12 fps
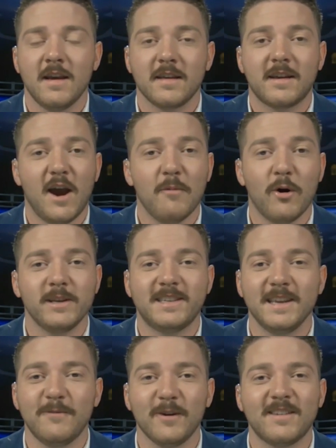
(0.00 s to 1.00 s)
The Cowboys
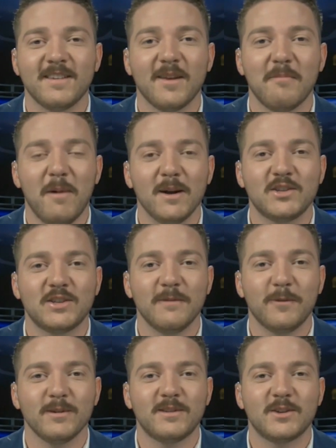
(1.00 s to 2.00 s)
defense is a much
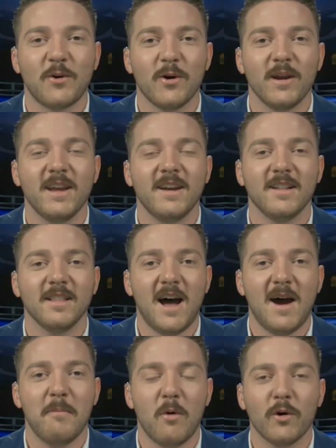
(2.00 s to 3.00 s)
different story and a
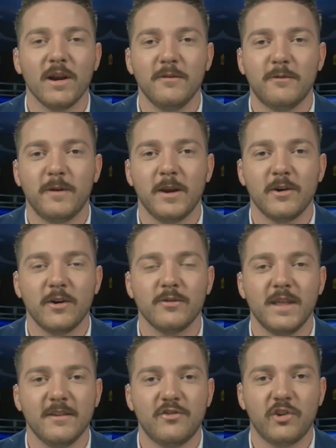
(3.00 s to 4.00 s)
lot more inferior
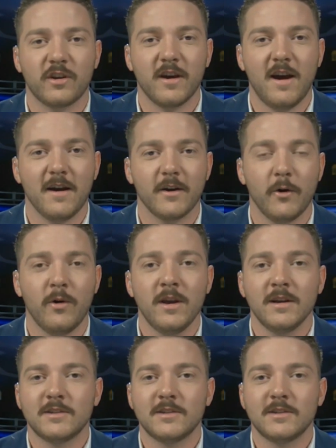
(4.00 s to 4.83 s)
than Chicago.